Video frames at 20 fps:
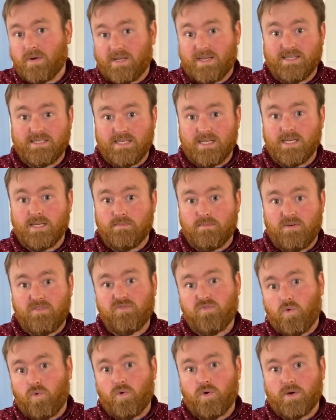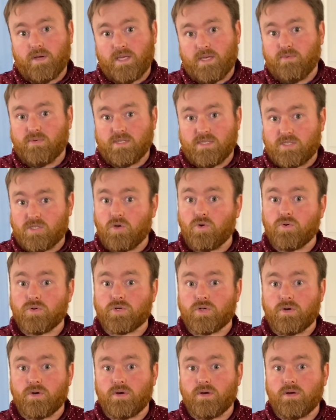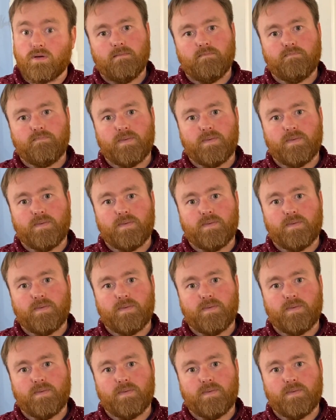he did before he was a soldier,